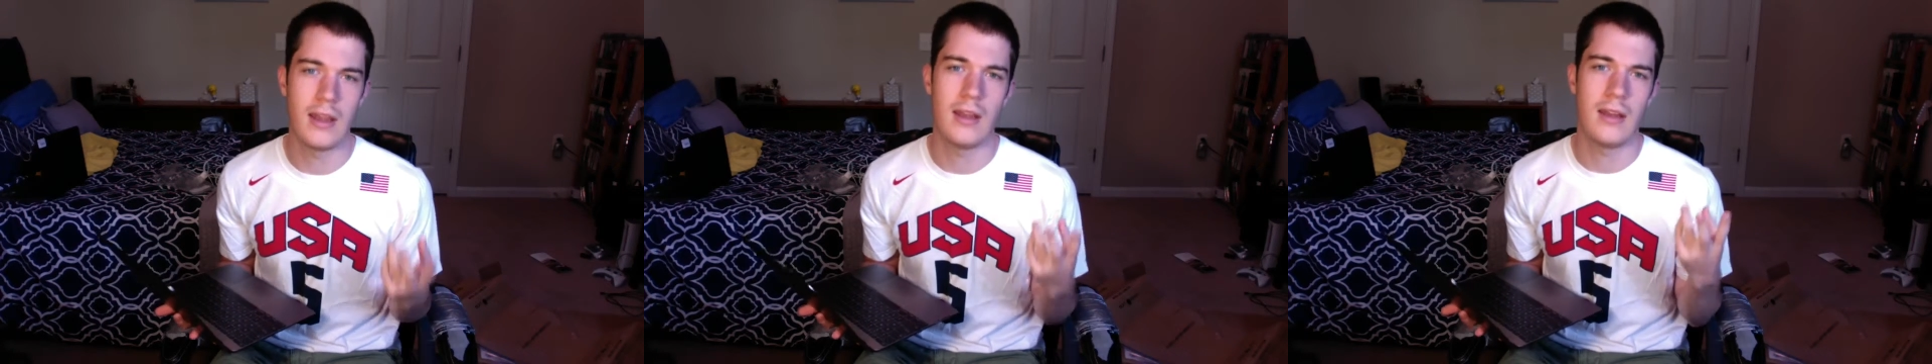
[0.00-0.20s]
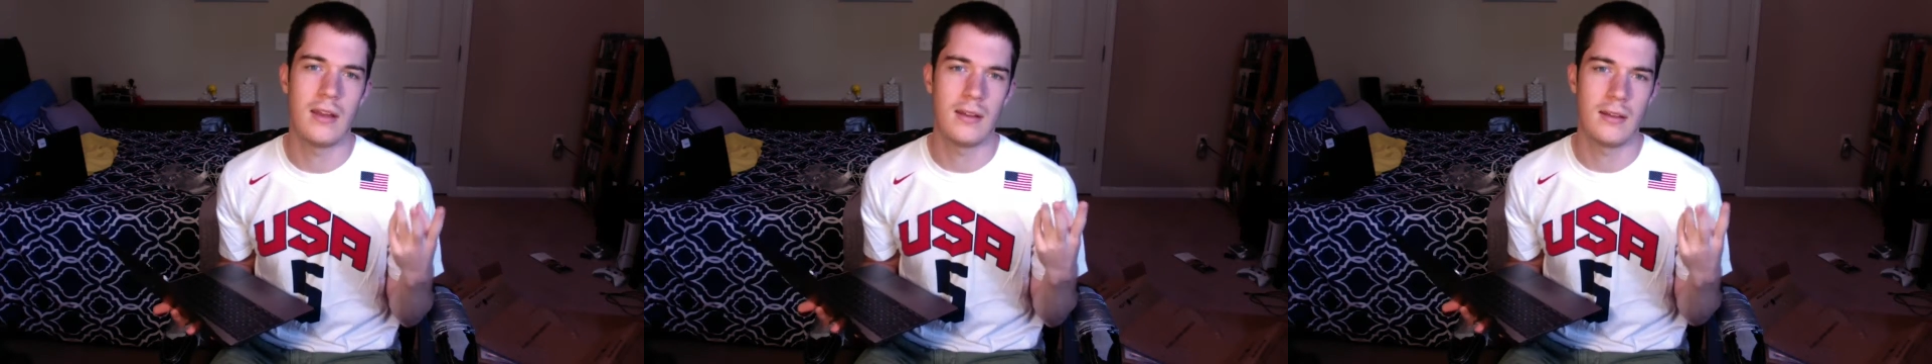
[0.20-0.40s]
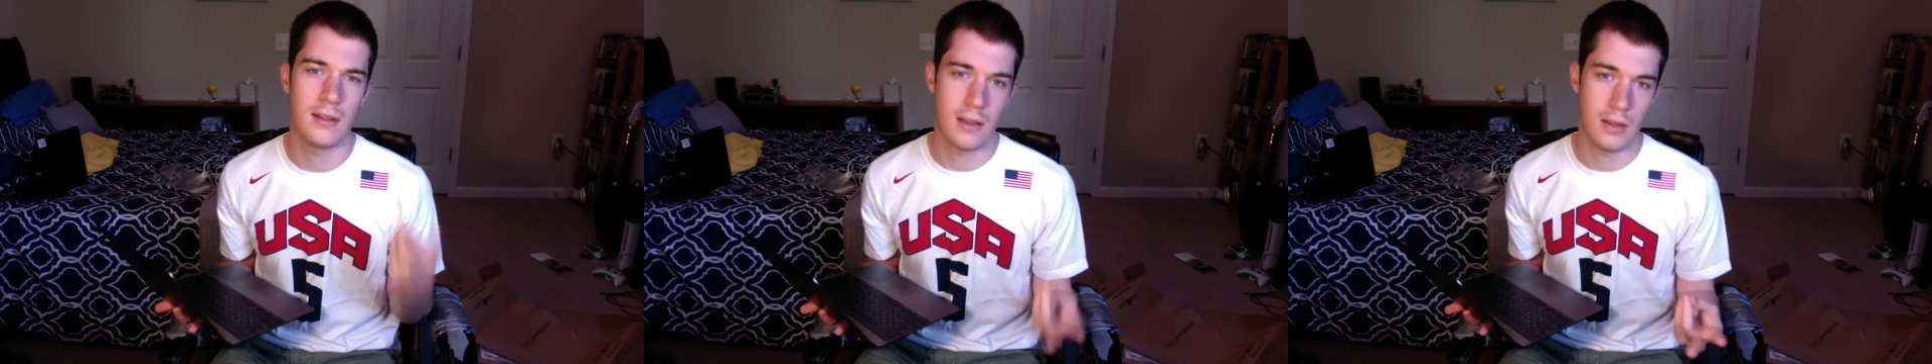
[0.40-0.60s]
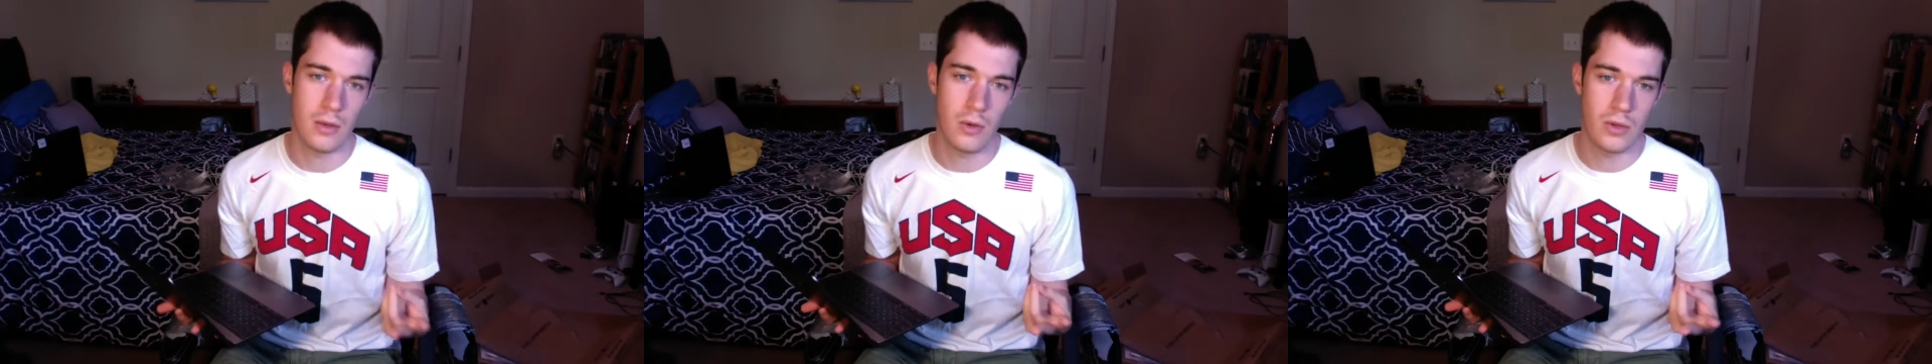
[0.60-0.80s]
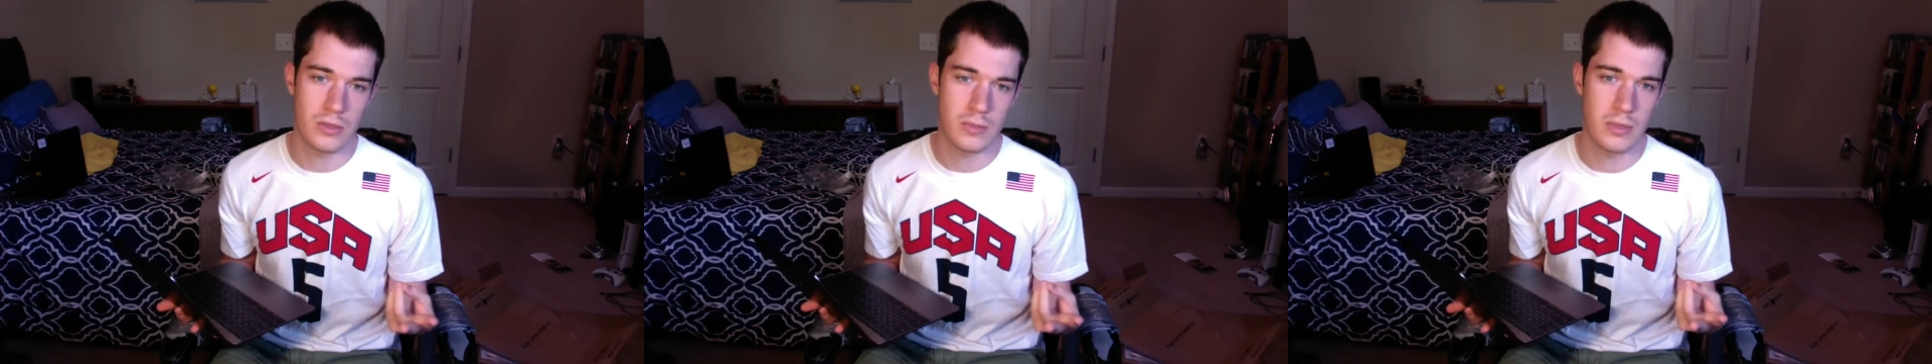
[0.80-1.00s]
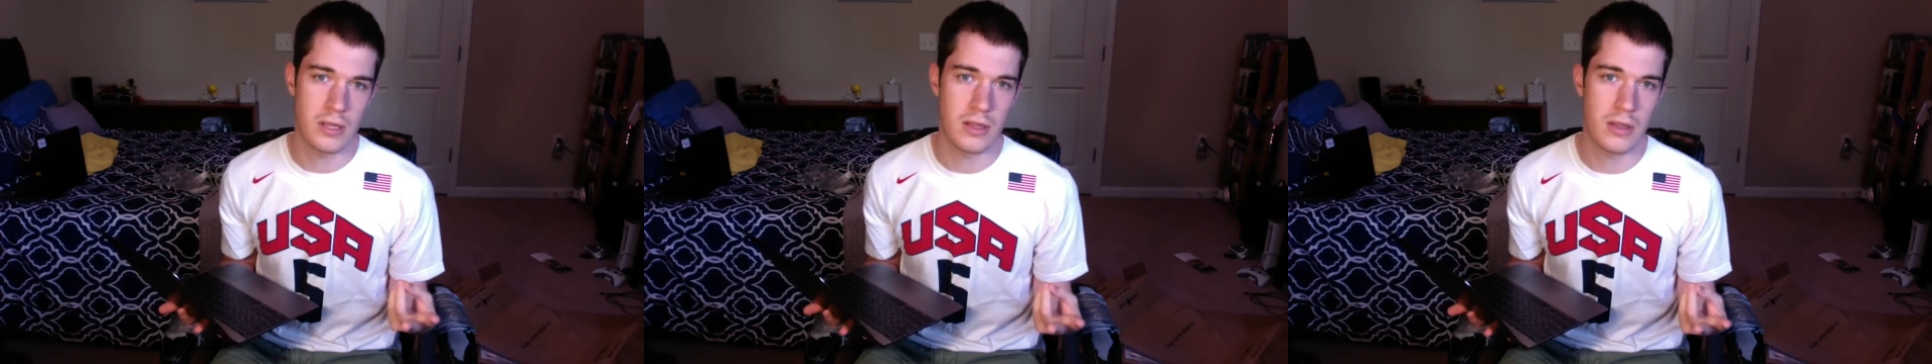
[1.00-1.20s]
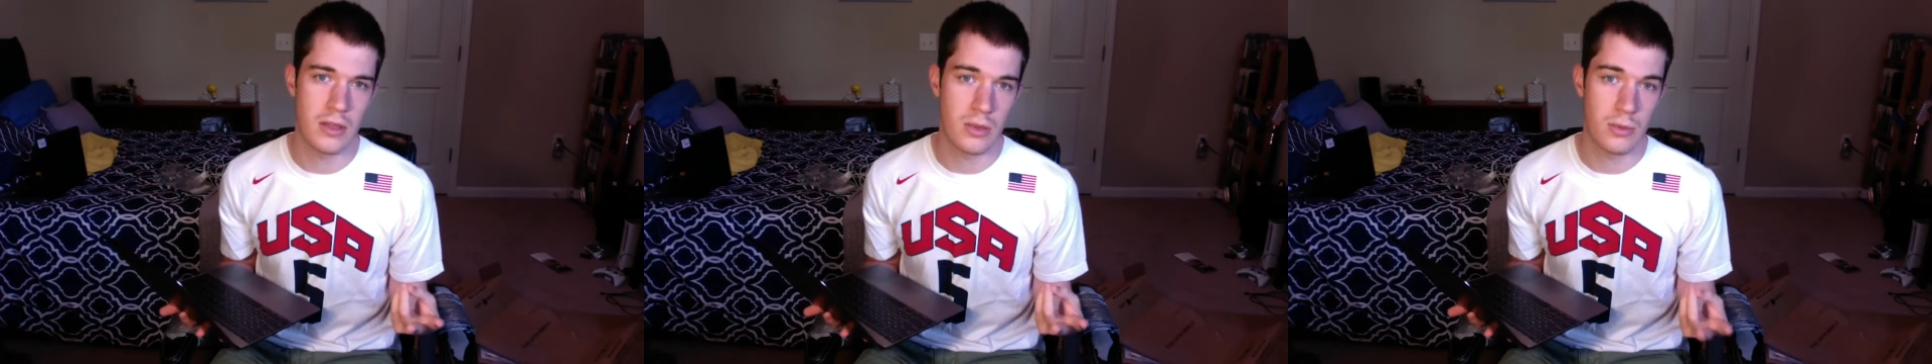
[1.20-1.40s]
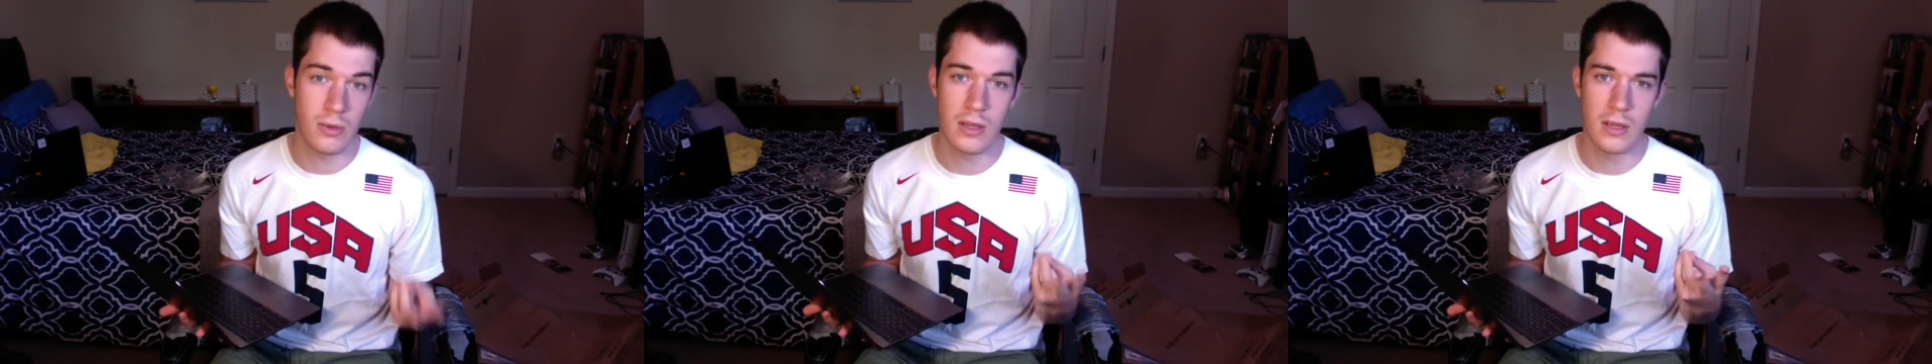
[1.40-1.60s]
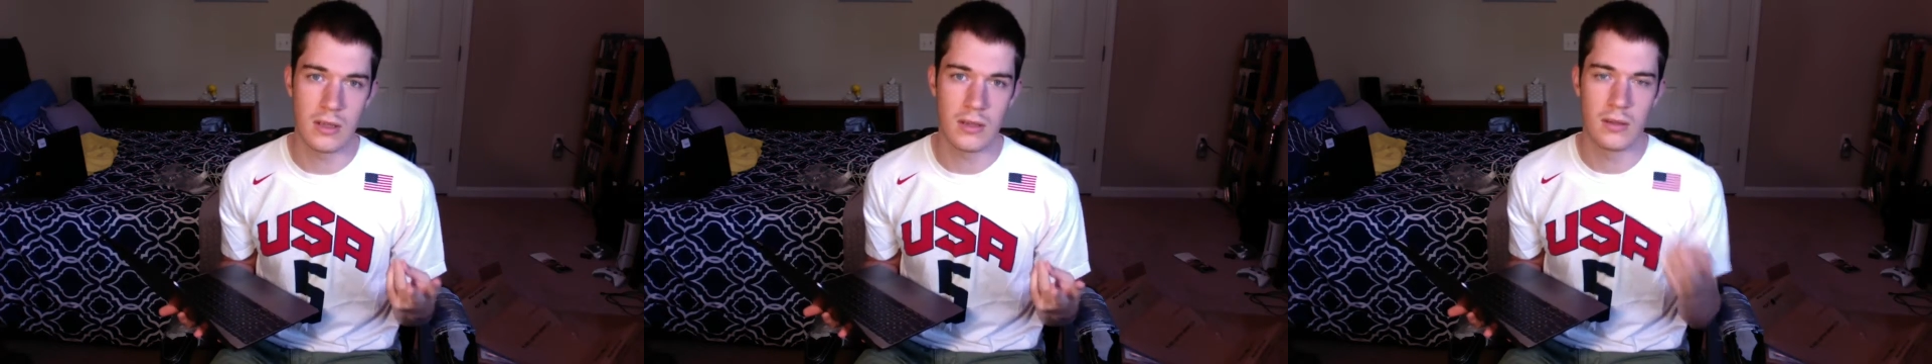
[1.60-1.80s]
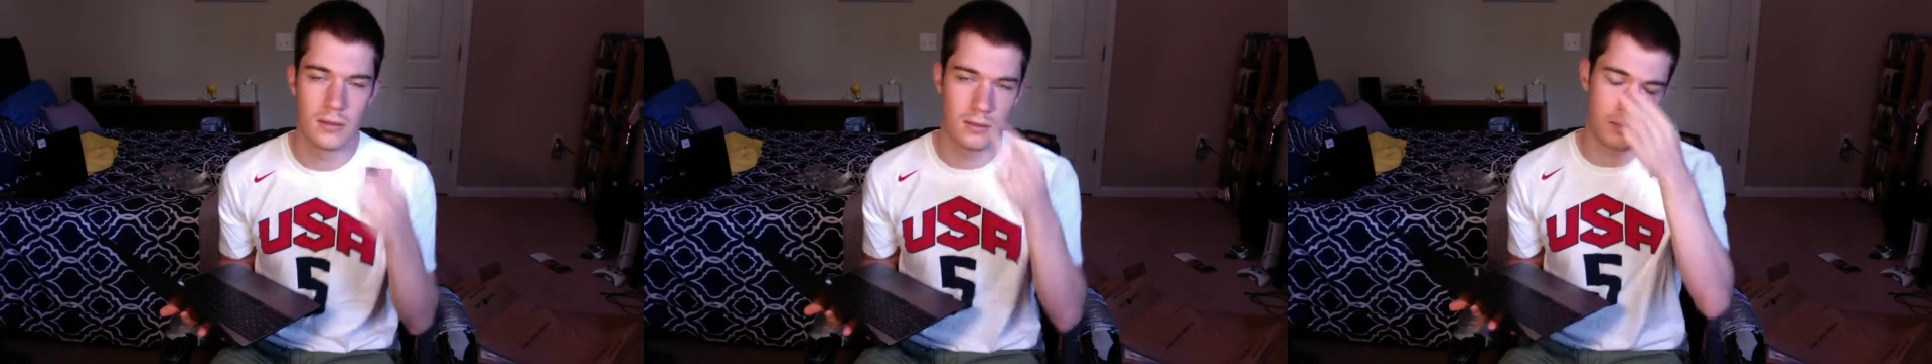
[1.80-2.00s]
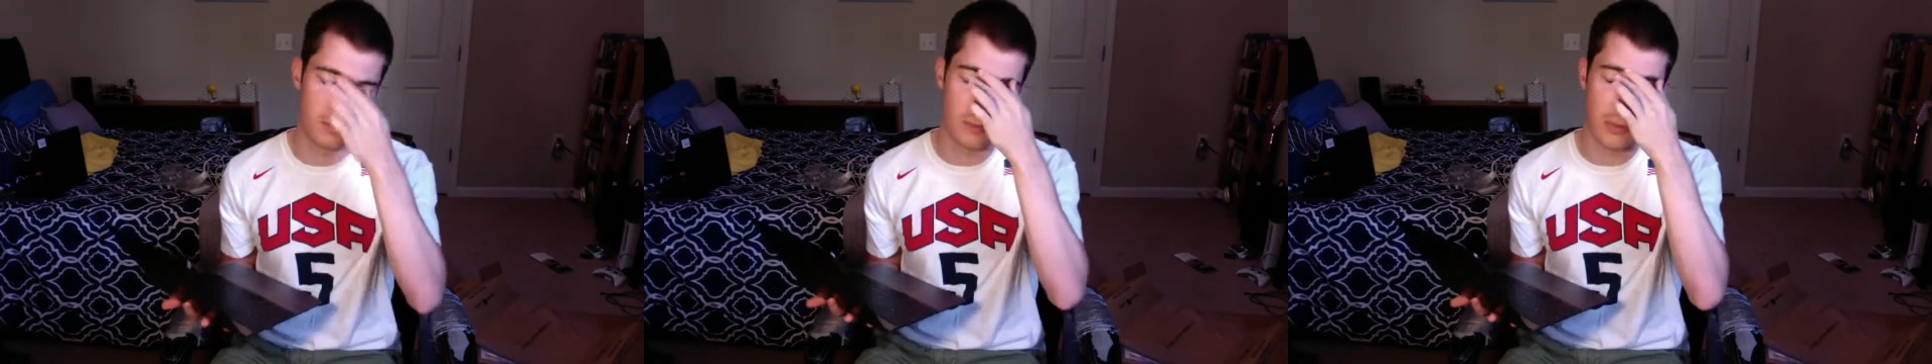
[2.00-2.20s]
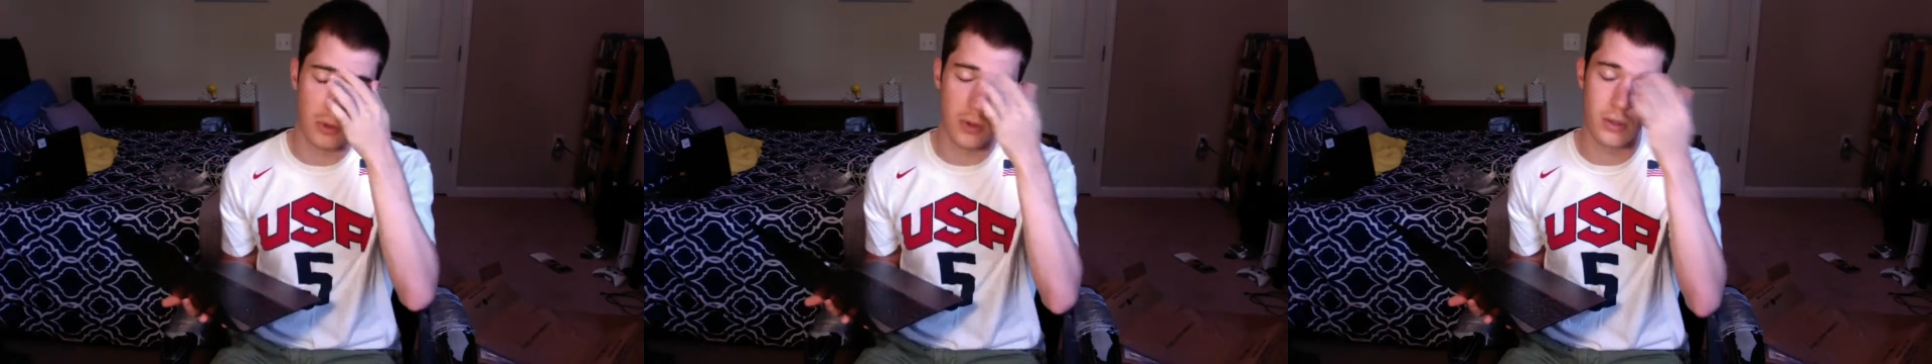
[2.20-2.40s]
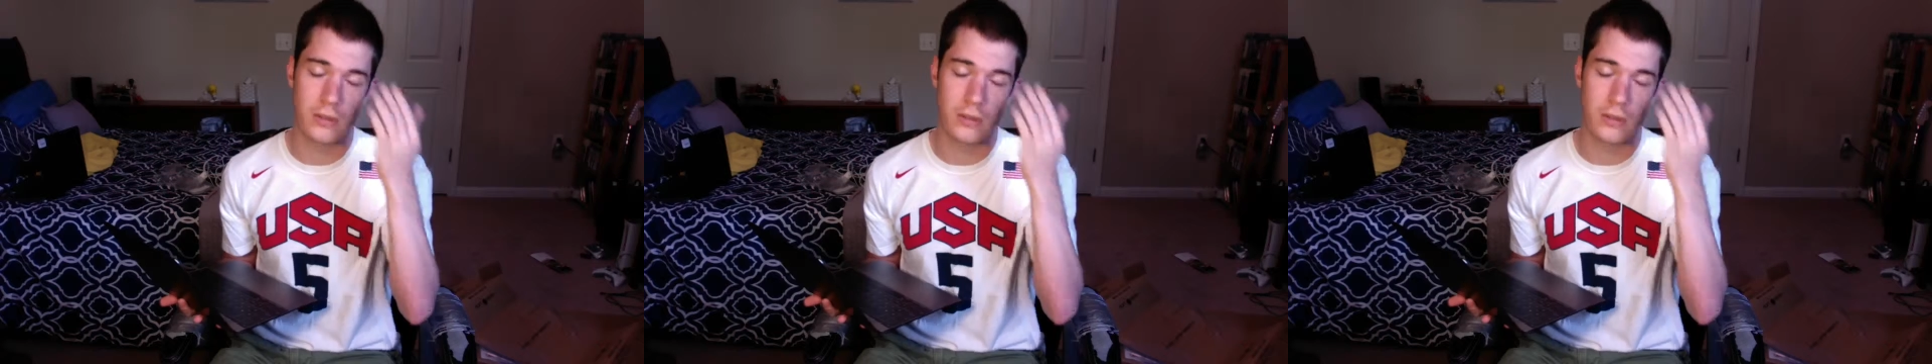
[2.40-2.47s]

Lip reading: and a USB 3 port.